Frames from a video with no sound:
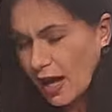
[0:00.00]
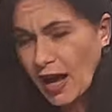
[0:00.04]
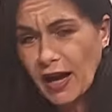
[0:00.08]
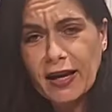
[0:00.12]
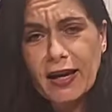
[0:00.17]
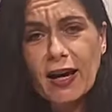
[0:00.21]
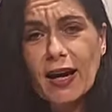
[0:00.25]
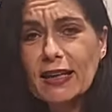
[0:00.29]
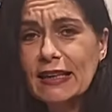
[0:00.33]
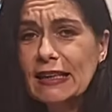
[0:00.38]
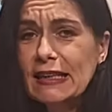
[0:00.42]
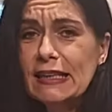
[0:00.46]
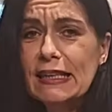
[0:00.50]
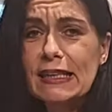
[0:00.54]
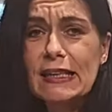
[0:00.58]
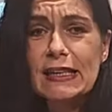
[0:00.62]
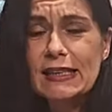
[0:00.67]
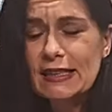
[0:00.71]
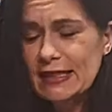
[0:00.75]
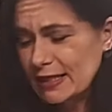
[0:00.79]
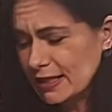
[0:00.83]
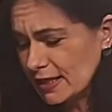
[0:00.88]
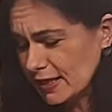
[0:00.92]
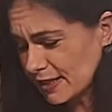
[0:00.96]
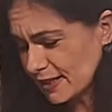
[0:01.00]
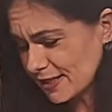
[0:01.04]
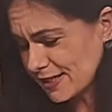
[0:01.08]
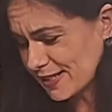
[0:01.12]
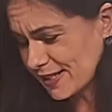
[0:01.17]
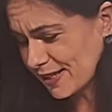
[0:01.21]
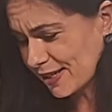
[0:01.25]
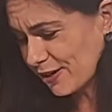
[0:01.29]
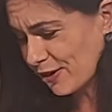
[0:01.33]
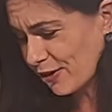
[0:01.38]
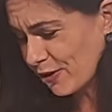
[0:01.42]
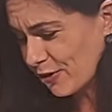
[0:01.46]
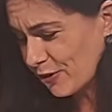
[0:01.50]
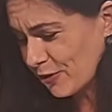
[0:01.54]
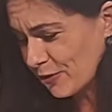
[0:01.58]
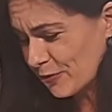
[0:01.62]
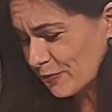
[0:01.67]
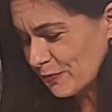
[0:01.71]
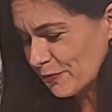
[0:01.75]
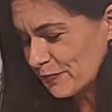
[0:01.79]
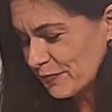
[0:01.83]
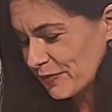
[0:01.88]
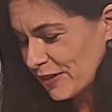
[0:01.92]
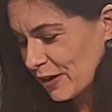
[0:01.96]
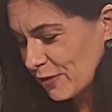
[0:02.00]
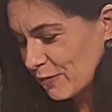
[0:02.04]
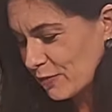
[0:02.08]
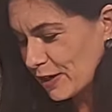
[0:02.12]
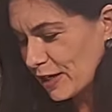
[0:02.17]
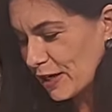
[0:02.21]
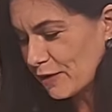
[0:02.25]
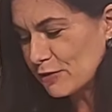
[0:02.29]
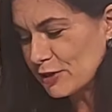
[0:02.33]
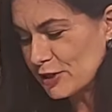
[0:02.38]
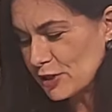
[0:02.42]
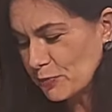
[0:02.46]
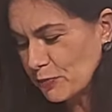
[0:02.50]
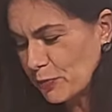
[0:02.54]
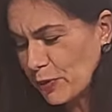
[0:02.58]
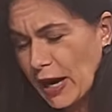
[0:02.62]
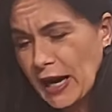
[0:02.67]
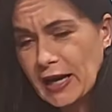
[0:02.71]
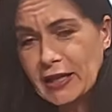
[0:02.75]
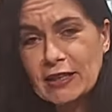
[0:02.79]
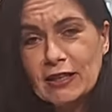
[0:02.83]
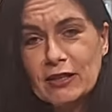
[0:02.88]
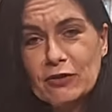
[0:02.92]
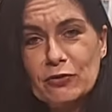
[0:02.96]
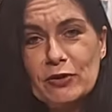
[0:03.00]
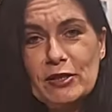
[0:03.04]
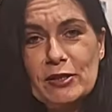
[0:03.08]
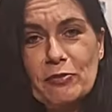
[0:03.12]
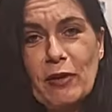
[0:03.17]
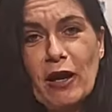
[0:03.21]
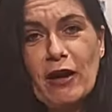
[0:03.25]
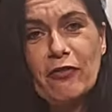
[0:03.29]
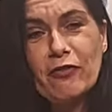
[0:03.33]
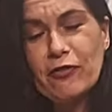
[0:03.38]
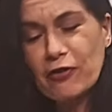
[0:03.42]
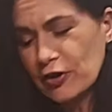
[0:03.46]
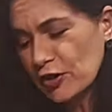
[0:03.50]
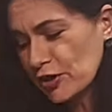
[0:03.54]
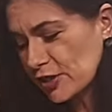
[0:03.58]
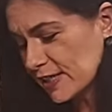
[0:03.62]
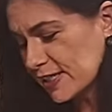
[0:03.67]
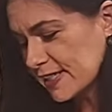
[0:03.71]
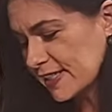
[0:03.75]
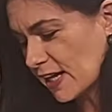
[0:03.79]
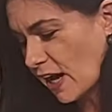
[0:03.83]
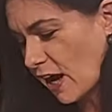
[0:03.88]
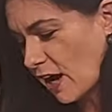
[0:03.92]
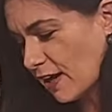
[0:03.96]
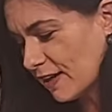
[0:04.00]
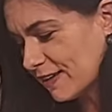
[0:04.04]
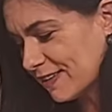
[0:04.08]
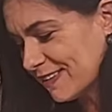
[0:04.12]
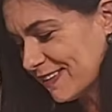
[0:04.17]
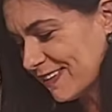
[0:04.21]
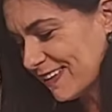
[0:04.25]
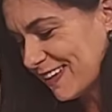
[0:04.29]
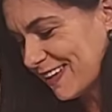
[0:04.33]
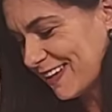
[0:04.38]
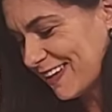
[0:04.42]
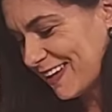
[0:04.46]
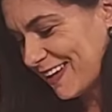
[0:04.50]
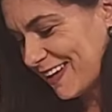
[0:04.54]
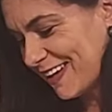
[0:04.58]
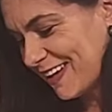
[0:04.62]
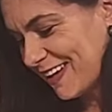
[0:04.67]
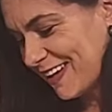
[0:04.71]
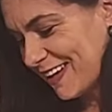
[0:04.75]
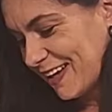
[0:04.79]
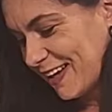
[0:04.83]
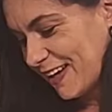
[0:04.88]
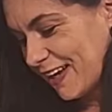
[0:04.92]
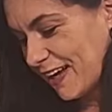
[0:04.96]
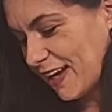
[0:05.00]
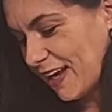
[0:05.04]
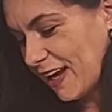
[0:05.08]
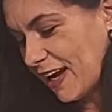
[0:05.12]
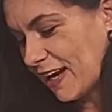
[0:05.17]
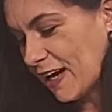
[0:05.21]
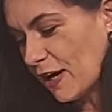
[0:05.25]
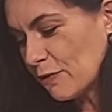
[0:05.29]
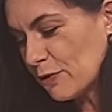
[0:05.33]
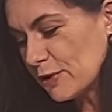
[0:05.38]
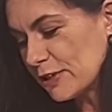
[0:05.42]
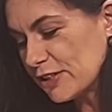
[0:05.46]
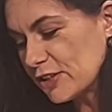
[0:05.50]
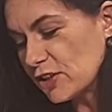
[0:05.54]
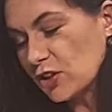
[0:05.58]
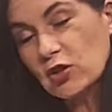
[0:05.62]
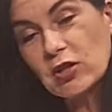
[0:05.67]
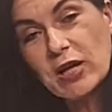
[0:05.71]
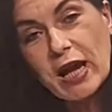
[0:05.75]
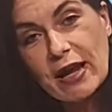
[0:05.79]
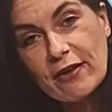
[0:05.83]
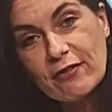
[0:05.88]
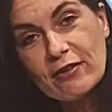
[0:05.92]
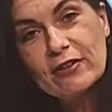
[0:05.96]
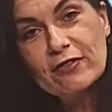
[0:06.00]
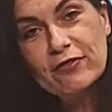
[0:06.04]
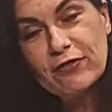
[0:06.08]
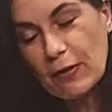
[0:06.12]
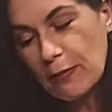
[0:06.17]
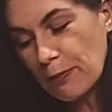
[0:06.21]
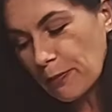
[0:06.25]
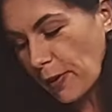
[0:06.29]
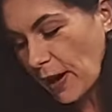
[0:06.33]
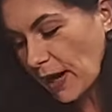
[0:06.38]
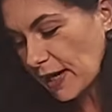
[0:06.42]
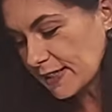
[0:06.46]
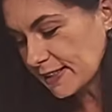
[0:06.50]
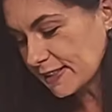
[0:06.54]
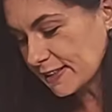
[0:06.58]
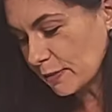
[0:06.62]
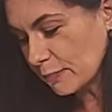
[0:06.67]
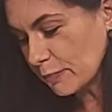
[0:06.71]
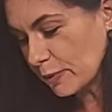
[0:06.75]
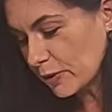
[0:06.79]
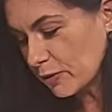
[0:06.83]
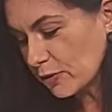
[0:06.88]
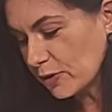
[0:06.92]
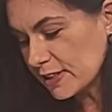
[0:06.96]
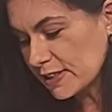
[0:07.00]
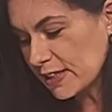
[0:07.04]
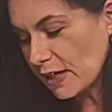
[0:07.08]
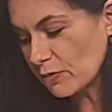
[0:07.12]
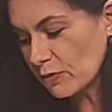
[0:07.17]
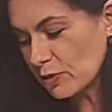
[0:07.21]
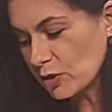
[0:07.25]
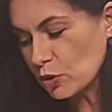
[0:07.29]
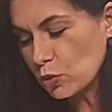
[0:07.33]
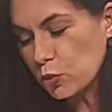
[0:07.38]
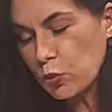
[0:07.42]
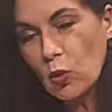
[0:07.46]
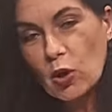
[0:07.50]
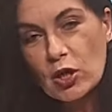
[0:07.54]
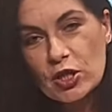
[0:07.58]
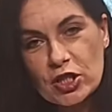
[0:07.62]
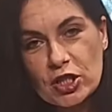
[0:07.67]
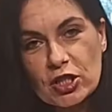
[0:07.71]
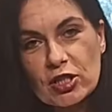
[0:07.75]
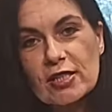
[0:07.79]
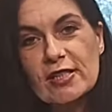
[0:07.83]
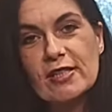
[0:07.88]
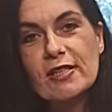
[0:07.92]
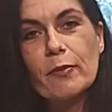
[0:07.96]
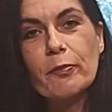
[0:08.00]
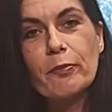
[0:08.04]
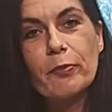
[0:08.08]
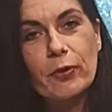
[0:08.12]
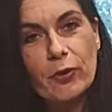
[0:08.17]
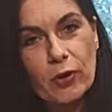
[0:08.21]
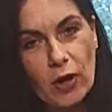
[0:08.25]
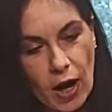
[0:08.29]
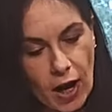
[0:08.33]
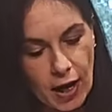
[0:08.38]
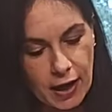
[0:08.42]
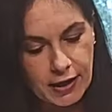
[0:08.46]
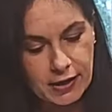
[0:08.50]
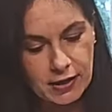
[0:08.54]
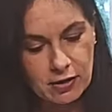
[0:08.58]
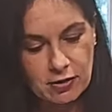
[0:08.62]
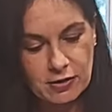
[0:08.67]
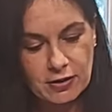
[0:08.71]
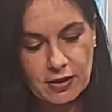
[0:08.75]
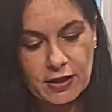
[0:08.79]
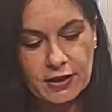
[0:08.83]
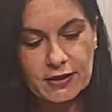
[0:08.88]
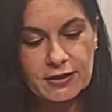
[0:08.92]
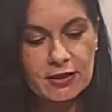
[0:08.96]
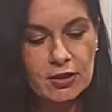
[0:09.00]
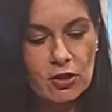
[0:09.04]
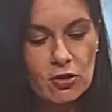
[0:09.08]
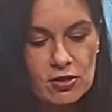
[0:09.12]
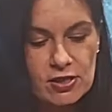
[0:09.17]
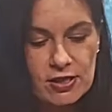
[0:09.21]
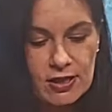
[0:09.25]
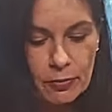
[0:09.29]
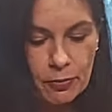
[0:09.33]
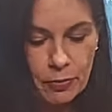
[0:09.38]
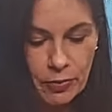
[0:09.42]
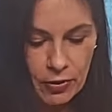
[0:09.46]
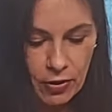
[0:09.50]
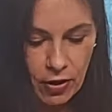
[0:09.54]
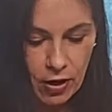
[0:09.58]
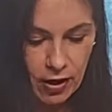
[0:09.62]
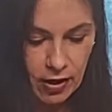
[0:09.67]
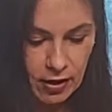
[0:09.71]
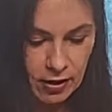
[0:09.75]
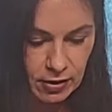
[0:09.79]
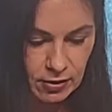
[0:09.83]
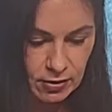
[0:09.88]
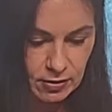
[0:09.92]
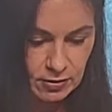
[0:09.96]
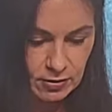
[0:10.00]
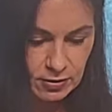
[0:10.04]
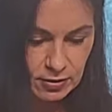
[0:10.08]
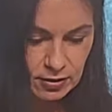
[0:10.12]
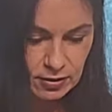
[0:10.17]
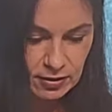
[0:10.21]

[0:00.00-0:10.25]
I got years ago when I was pregnant with my first son, and I was craving for pasta because I was watching Soprano, and those Soprano